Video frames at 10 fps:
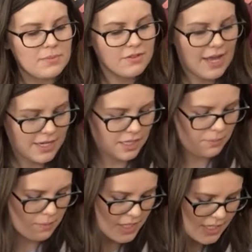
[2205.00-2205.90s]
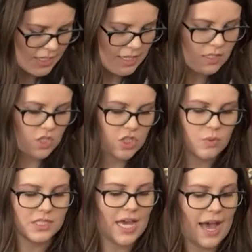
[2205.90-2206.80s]
Divided, but because it is new
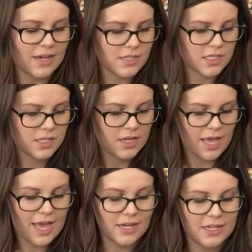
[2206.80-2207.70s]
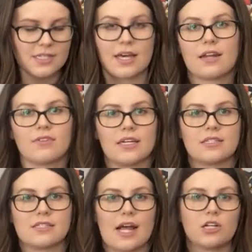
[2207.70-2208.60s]
with tags, and it is kind of like a
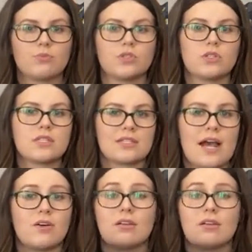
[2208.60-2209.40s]
desirable style.